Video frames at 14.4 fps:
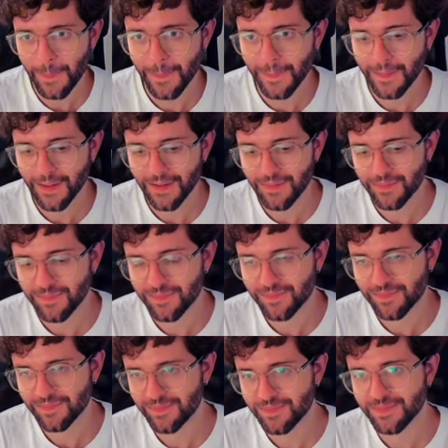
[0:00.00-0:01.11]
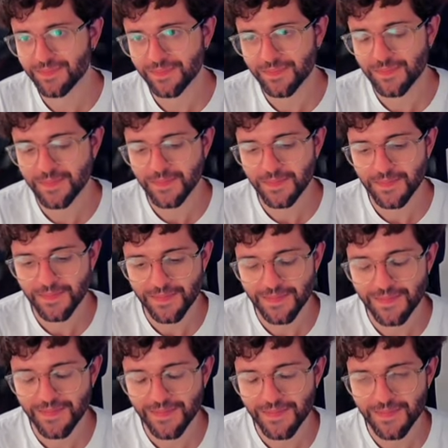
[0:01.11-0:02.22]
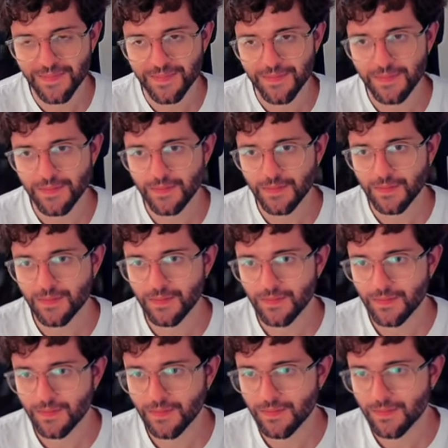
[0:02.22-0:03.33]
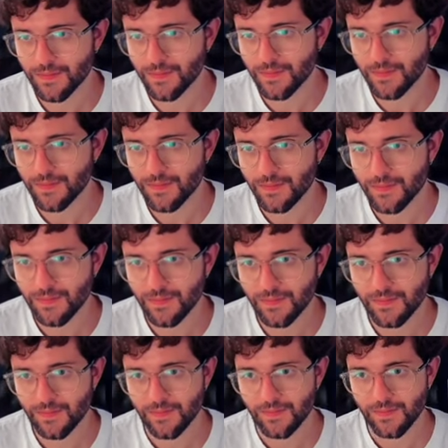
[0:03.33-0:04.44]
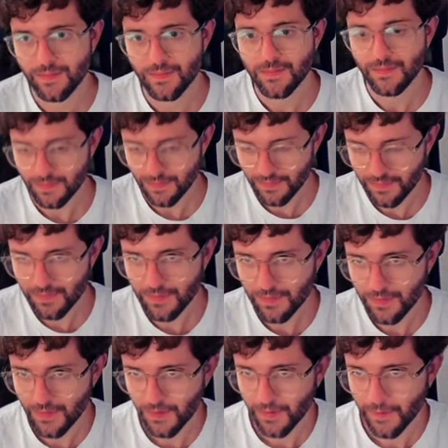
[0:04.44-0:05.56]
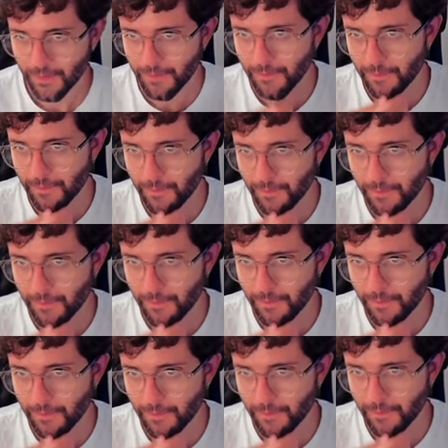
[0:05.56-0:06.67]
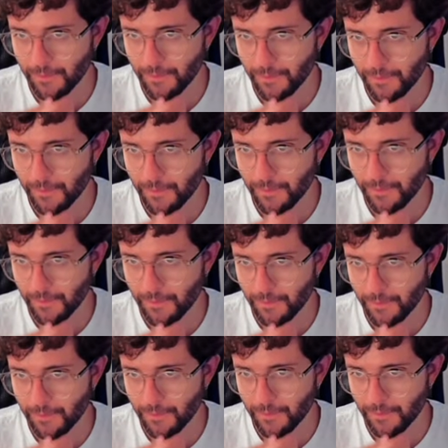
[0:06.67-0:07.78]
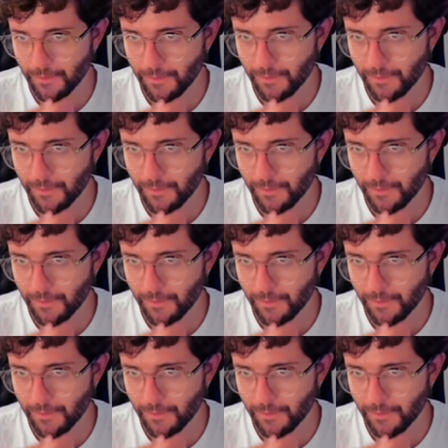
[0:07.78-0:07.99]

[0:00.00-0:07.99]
[no speech]